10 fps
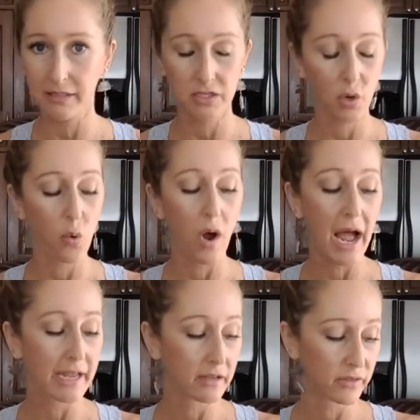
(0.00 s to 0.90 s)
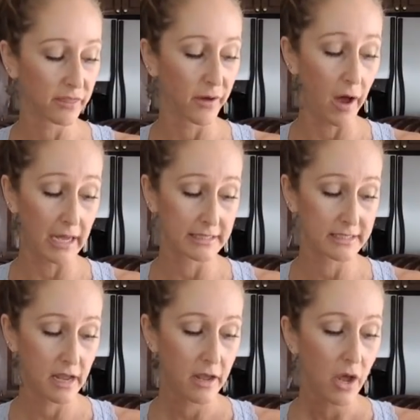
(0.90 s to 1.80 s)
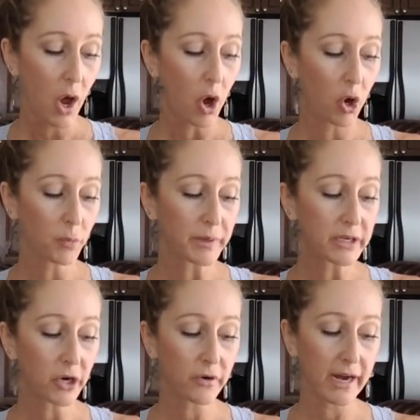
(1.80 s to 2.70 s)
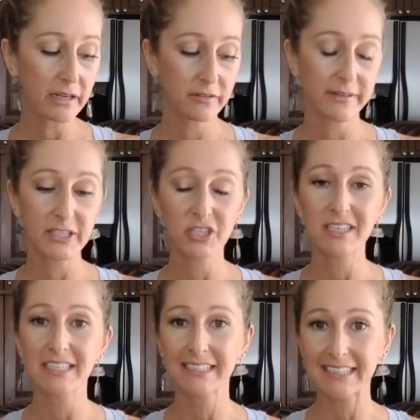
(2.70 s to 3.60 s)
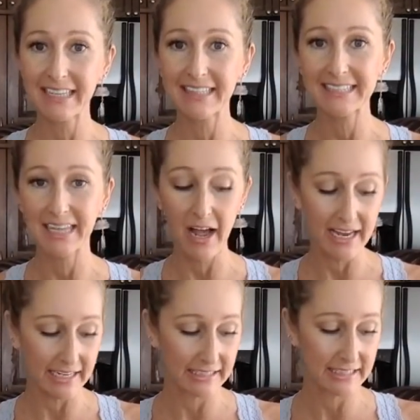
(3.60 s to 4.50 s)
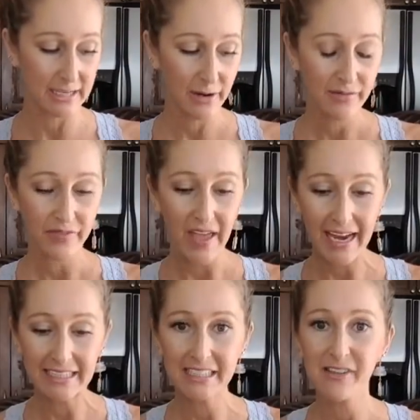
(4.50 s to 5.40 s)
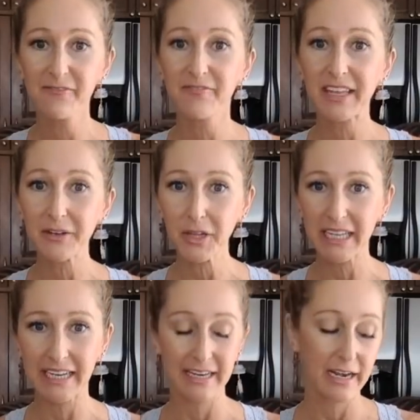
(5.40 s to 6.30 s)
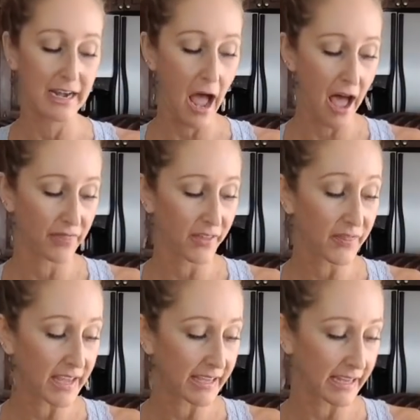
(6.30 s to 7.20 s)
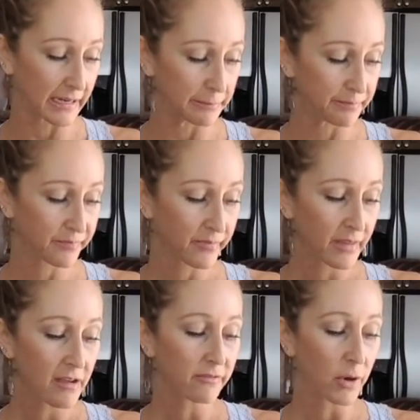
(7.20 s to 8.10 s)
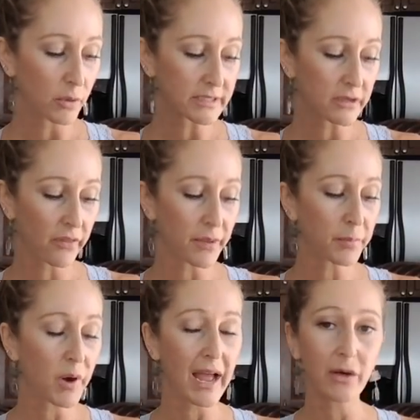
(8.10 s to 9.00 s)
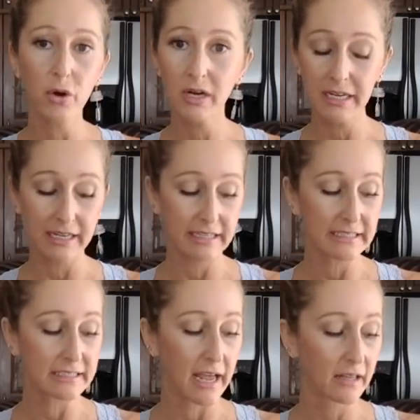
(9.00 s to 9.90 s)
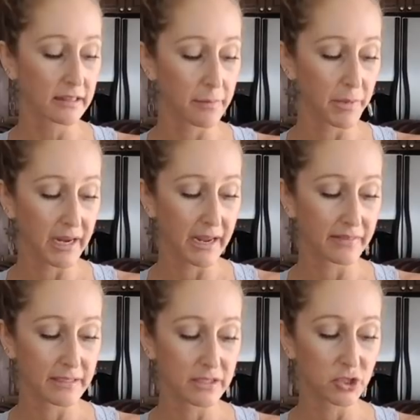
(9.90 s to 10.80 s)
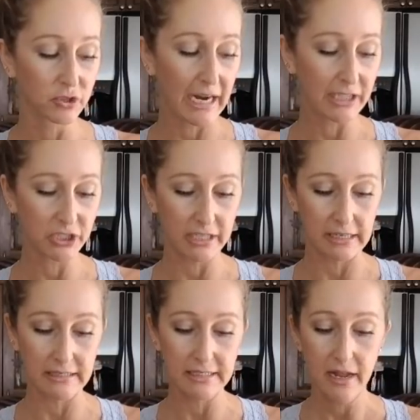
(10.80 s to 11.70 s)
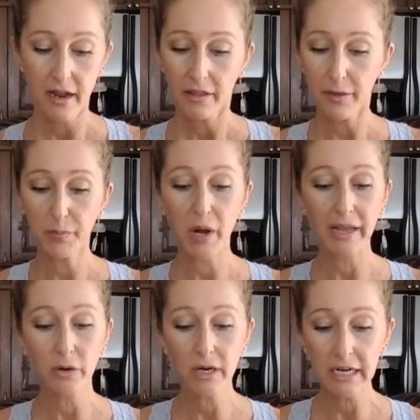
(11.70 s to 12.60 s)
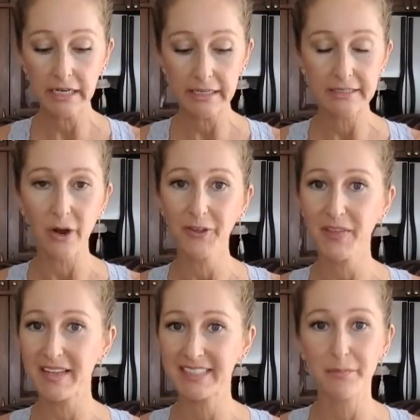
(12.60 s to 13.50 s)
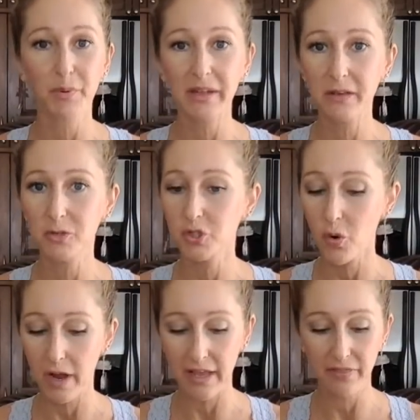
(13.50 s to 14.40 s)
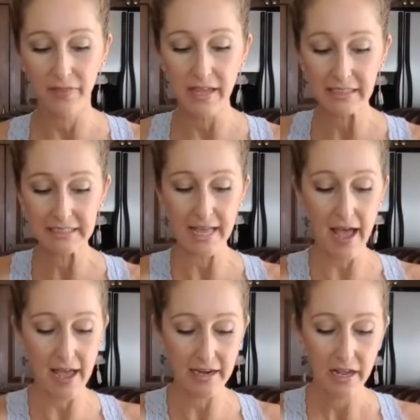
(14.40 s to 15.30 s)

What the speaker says: to quiet the thoughts. Open your greater vision to see the signs. That is the feeling, not the thinking. Focus on the priorities, eliminate the distractions. The priorities are things that bring you joy, things that